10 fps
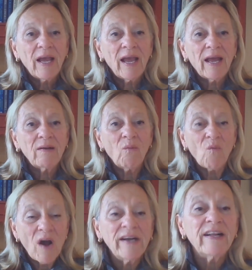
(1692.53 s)
and
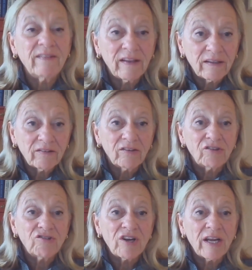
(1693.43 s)
wanted things to
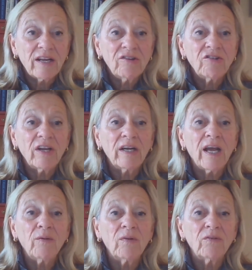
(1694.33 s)
change. And
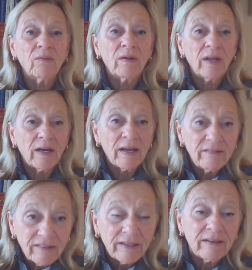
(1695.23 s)
I
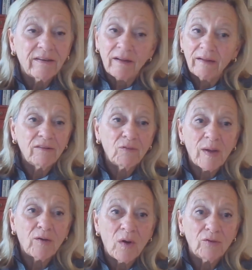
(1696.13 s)
did. That's
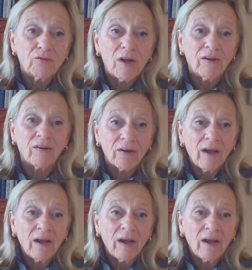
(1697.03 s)
why I quote Drucker.